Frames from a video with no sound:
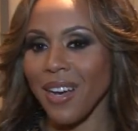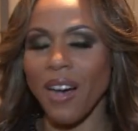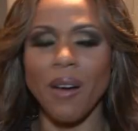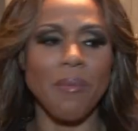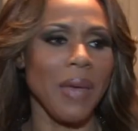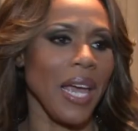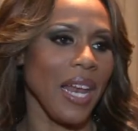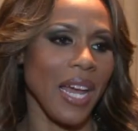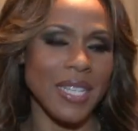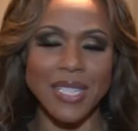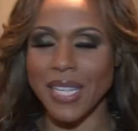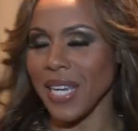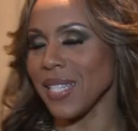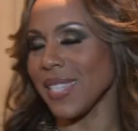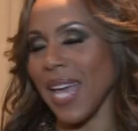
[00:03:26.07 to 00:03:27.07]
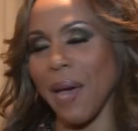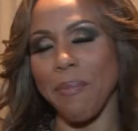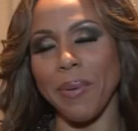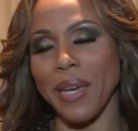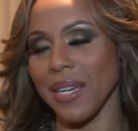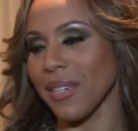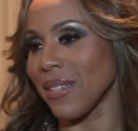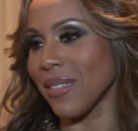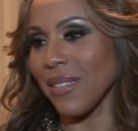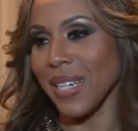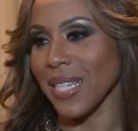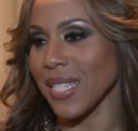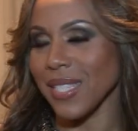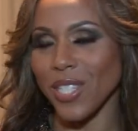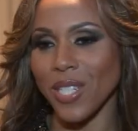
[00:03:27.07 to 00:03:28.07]
Oh man, I say it's epic.
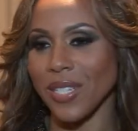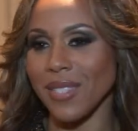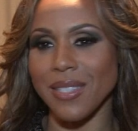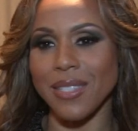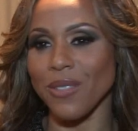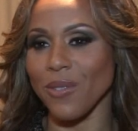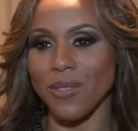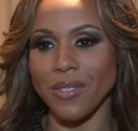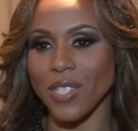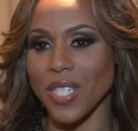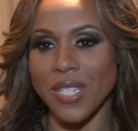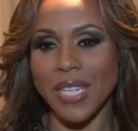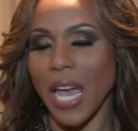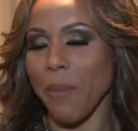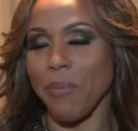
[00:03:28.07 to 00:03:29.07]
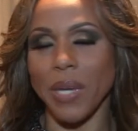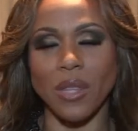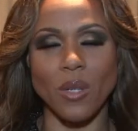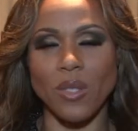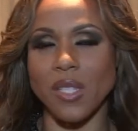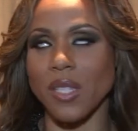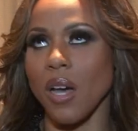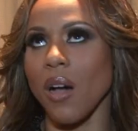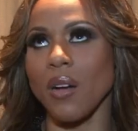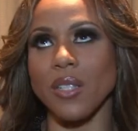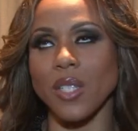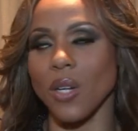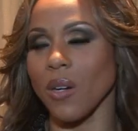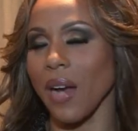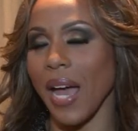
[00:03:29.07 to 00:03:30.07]
It's just, just epic. Those
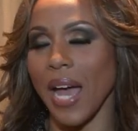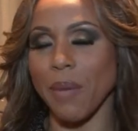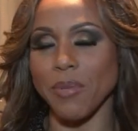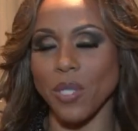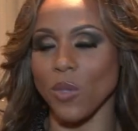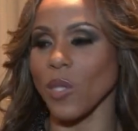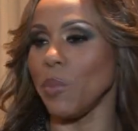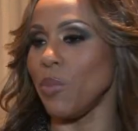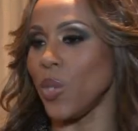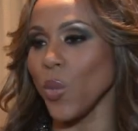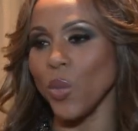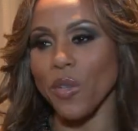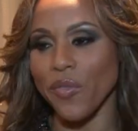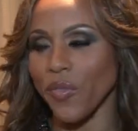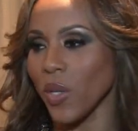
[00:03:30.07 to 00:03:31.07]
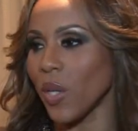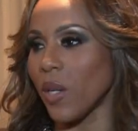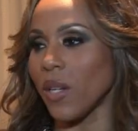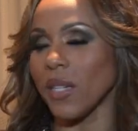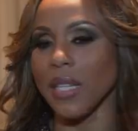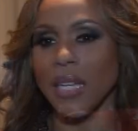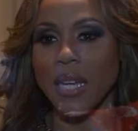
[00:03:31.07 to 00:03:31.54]
songs are absolutely beautiful.